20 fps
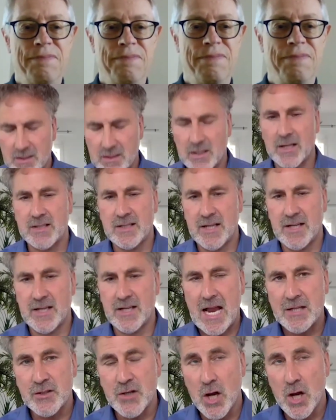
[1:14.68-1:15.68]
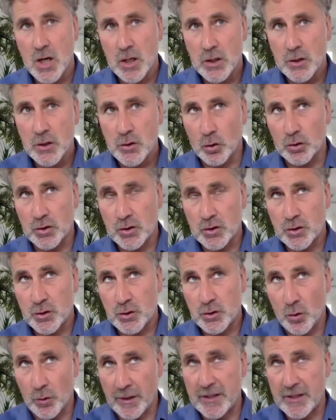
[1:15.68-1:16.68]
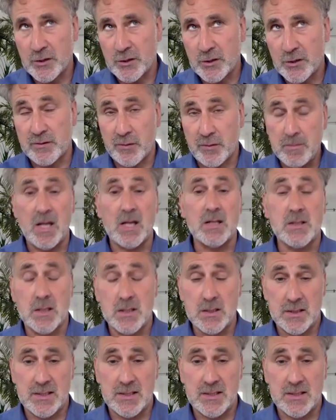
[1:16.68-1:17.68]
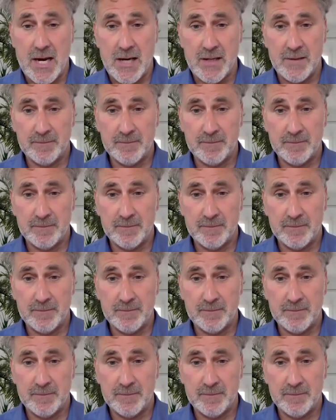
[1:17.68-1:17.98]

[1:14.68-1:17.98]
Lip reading: Fascinating. And you're talking to us from London today.